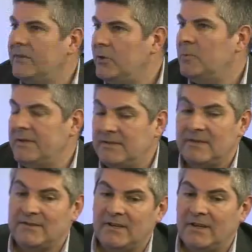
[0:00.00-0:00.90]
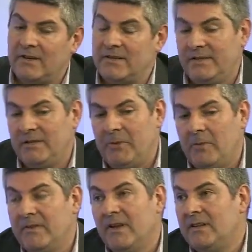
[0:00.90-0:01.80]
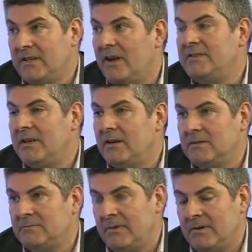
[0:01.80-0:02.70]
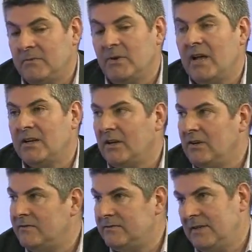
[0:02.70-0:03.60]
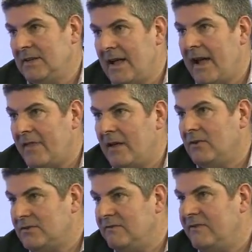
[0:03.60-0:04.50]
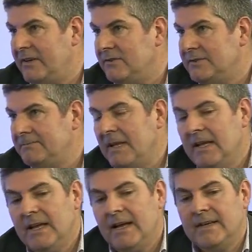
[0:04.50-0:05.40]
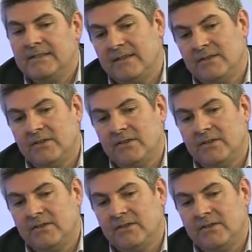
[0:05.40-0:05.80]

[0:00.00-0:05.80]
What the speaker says: your business, and certainly the IT department. The IT department are going to love how that looks and feels. So that's a